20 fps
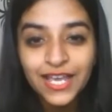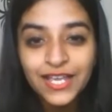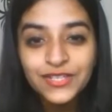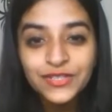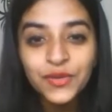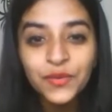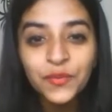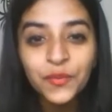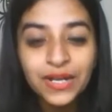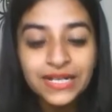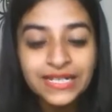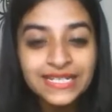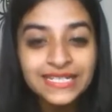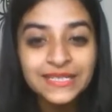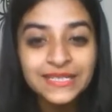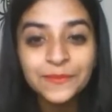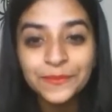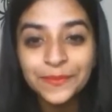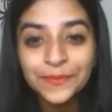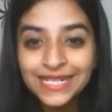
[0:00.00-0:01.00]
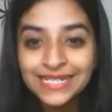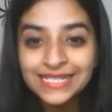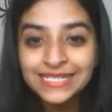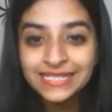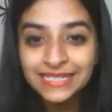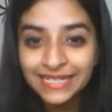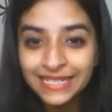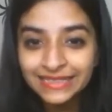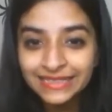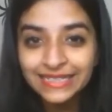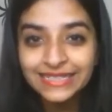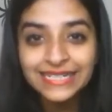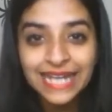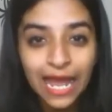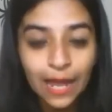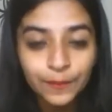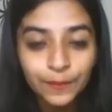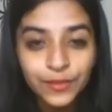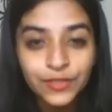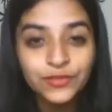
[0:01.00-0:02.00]
So, what is the best thing that
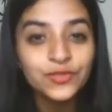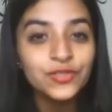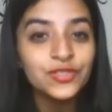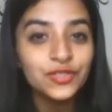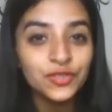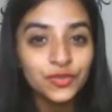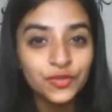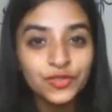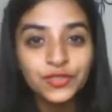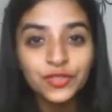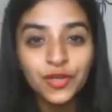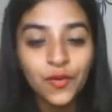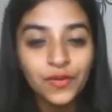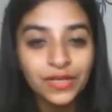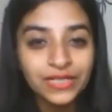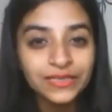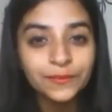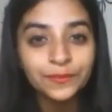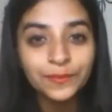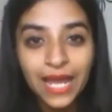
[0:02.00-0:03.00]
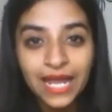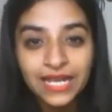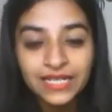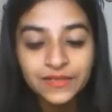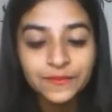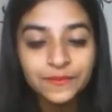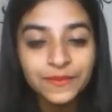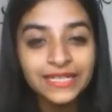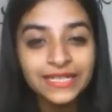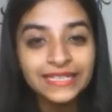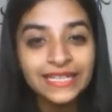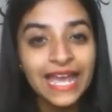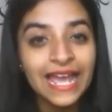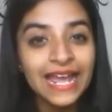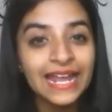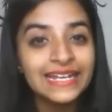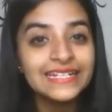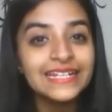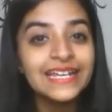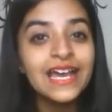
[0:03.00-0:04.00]
happened to you during the pandemic,
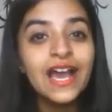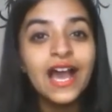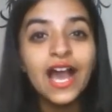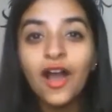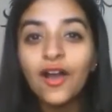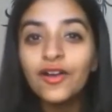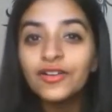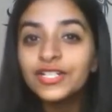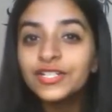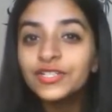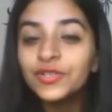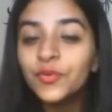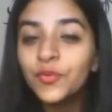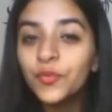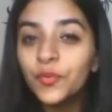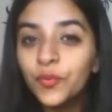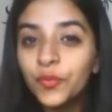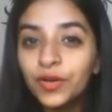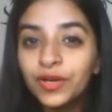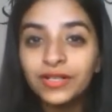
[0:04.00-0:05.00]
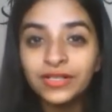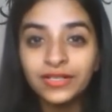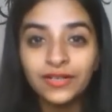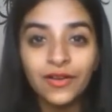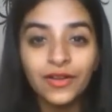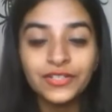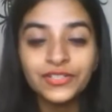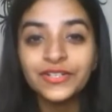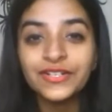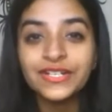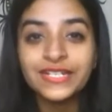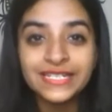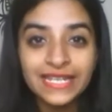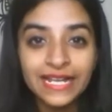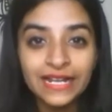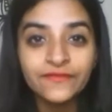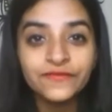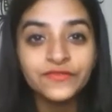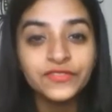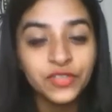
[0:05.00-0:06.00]
and how did you work on
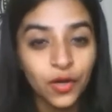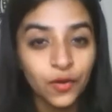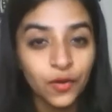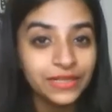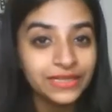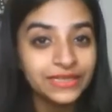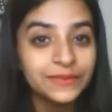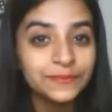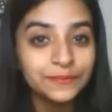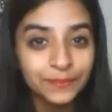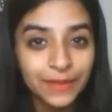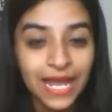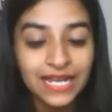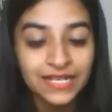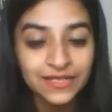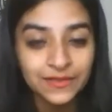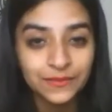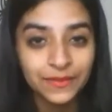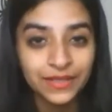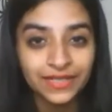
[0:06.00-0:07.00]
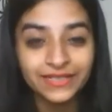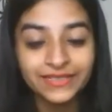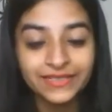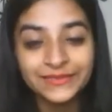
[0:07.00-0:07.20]
yourself during the pandemic?